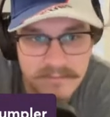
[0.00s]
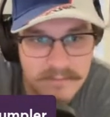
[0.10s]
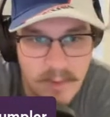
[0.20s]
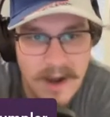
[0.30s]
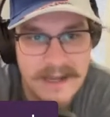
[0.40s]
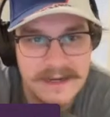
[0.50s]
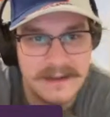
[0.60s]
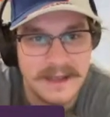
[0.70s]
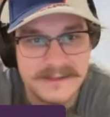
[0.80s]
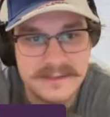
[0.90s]
wanted
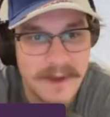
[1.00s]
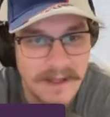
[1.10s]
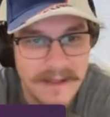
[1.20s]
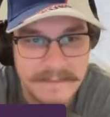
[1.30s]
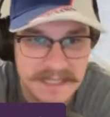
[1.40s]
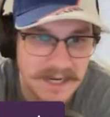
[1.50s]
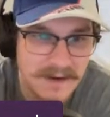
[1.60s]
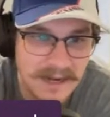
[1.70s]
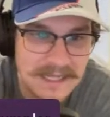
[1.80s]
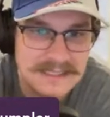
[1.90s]
a small update
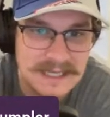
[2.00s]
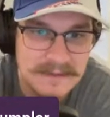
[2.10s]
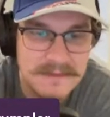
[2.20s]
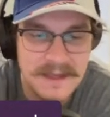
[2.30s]
on any team,